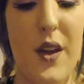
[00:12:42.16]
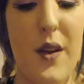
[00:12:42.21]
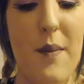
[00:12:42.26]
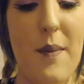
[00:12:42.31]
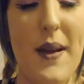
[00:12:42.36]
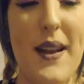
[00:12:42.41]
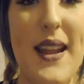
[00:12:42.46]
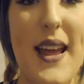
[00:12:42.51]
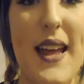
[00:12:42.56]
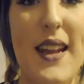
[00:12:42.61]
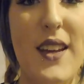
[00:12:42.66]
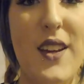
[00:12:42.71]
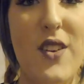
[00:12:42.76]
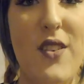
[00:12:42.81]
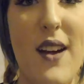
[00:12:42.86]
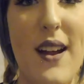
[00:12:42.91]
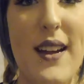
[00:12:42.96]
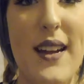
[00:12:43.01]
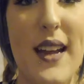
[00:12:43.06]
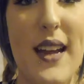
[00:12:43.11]
My nan and
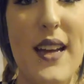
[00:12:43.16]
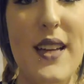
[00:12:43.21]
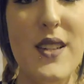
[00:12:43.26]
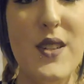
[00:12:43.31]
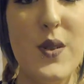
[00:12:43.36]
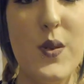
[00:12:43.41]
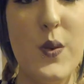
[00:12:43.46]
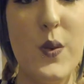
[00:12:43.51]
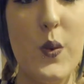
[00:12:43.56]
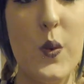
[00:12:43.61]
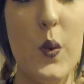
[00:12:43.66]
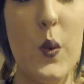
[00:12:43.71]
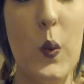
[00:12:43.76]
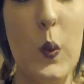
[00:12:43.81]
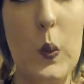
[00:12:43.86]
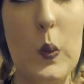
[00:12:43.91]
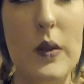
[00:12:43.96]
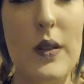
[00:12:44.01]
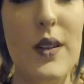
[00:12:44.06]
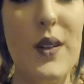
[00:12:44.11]
granddad
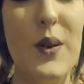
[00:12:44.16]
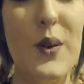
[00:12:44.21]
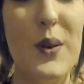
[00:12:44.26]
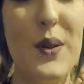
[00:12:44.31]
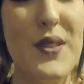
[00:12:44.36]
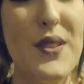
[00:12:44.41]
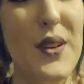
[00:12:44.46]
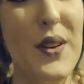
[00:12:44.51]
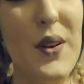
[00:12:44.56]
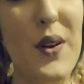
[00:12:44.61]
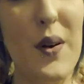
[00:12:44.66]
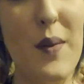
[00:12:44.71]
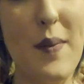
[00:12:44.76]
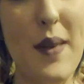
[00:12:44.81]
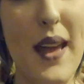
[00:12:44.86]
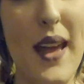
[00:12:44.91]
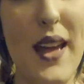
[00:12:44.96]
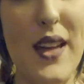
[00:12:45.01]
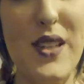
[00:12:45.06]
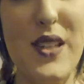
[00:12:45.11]
also got
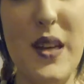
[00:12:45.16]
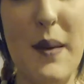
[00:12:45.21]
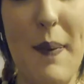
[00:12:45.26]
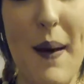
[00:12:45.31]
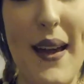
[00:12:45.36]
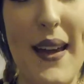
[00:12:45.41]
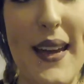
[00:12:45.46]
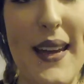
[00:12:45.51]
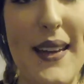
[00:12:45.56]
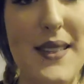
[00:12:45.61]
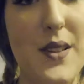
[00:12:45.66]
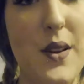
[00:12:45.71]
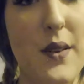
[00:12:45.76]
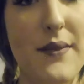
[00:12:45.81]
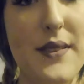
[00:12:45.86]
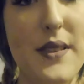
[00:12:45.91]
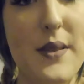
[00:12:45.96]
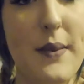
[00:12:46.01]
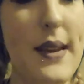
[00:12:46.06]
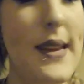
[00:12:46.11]
me two packets of
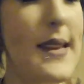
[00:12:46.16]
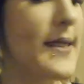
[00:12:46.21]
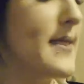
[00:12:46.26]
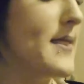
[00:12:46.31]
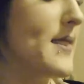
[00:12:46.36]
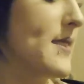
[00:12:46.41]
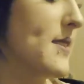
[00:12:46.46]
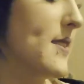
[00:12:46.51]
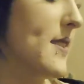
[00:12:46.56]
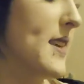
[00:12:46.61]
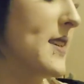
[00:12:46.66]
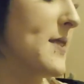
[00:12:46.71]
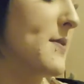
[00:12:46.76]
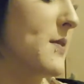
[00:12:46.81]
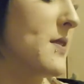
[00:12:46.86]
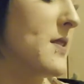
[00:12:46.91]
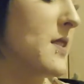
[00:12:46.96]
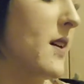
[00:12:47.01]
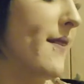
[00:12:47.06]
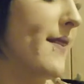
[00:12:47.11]
sweets. So these
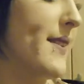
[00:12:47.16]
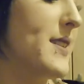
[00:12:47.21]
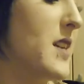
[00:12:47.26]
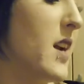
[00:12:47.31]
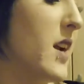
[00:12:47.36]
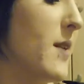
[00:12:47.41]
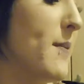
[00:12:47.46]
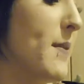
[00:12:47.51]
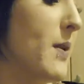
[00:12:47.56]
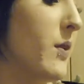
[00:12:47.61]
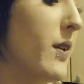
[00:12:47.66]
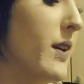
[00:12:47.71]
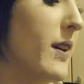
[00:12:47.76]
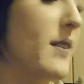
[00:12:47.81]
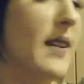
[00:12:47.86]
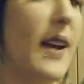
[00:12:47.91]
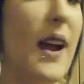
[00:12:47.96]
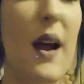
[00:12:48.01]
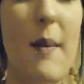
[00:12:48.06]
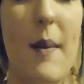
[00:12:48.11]
ones are the Dairy Milk
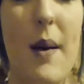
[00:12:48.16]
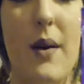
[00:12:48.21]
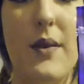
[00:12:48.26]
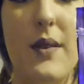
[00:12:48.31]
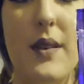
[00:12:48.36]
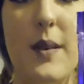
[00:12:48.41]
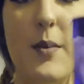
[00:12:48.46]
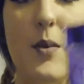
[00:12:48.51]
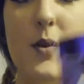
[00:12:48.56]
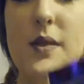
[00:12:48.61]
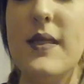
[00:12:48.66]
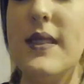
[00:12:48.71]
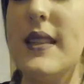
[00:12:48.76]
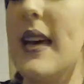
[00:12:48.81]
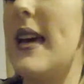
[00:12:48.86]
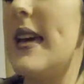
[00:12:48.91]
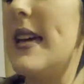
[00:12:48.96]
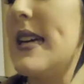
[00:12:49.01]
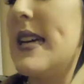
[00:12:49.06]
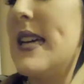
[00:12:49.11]
Caramel Nibbles,
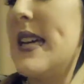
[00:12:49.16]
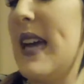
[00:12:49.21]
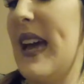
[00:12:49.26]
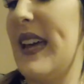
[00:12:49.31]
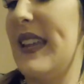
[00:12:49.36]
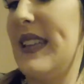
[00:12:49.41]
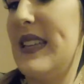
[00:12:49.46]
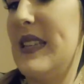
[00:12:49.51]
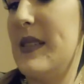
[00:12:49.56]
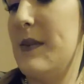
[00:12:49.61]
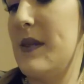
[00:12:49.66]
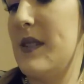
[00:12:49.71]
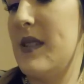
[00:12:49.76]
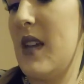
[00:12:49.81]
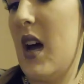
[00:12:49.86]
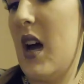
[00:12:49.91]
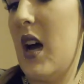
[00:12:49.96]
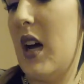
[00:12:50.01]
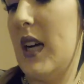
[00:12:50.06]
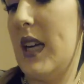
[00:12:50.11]
and these ones
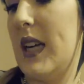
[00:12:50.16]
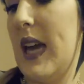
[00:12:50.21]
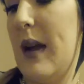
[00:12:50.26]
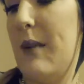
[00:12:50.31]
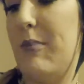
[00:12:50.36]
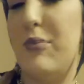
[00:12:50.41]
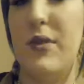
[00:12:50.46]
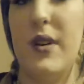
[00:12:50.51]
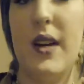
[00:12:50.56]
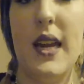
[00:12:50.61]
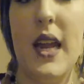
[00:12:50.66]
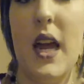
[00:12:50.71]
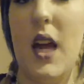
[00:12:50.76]
are Cadbury